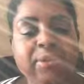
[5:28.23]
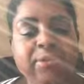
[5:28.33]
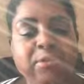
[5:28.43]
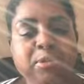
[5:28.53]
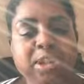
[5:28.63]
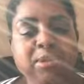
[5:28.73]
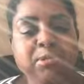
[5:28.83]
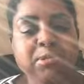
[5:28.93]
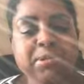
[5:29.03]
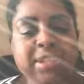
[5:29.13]
for you
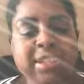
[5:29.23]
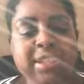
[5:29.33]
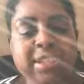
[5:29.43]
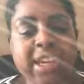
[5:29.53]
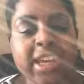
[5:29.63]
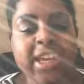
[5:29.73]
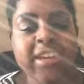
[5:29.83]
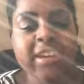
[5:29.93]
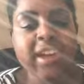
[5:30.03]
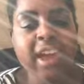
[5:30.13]
all to
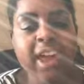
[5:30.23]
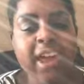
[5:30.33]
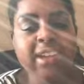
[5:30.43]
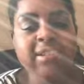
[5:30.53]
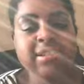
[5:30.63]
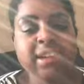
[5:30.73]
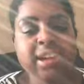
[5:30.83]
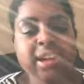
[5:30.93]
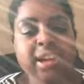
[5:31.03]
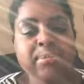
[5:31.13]
see, and
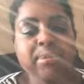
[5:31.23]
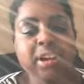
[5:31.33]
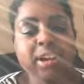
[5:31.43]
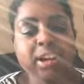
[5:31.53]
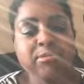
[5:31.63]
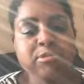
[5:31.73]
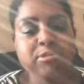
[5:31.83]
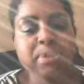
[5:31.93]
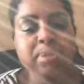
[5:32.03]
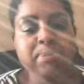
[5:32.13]
I will
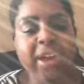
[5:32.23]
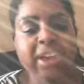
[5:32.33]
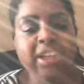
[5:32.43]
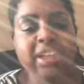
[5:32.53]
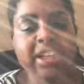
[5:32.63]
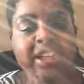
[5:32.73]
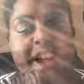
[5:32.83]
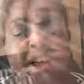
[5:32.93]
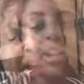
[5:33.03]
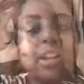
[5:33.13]
be back.
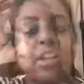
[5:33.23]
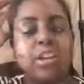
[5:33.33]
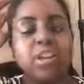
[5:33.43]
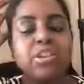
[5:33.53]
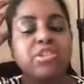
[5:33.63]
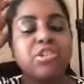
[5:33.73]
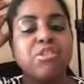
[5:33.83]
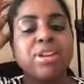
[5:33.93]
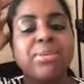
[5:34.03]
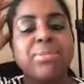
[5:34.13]

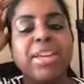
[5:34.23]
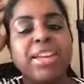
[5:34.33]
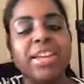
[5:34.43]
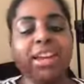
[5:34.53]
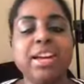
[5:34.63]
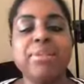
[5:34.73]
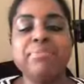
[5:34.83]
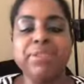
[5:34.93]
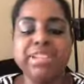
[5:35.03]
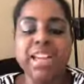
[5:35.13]
Sorry, me
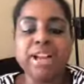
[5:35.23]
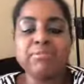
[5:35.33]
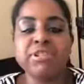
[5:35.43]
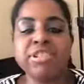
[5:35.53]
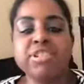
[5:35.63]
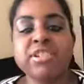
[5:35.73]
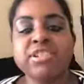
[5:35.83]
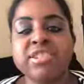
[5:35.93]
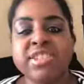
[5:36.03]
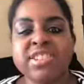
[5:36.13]
camera
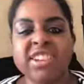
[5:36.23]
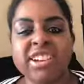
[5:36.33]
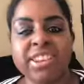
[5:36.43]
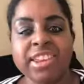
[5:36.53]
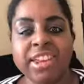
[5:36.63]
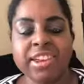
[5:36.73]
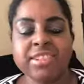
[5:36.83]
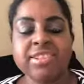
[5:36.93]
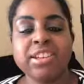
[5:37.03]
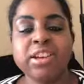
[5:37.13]
decided to die there,
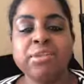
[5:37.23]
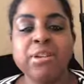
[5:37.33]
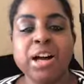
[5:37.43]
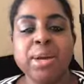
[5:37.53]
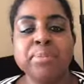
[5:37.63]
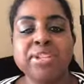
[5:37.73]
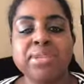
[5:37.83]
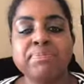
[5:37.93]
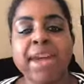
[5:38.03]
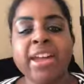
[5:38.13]
so
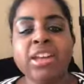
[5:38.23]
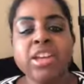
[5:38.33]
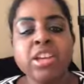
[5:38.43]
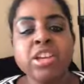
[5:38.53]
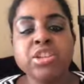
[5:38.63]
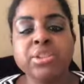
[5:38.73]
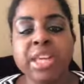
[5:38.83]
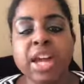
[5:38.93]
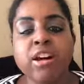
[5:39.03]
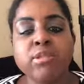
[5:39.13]
just back. So
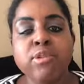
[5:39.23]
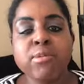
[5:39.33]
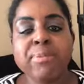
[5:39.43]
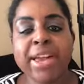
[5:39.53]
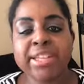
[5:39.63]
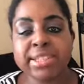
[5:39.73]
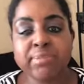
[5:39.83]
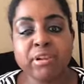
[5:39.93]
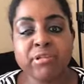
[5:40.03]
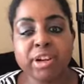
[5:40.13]
yeah, I will be back
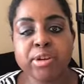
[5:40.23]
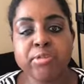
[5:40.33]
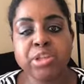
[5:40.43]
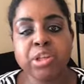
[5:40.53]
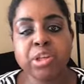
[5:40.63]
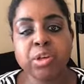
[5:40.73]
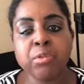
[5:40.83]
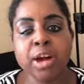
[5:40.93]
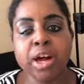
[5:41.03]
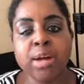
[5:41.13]
tomorrow to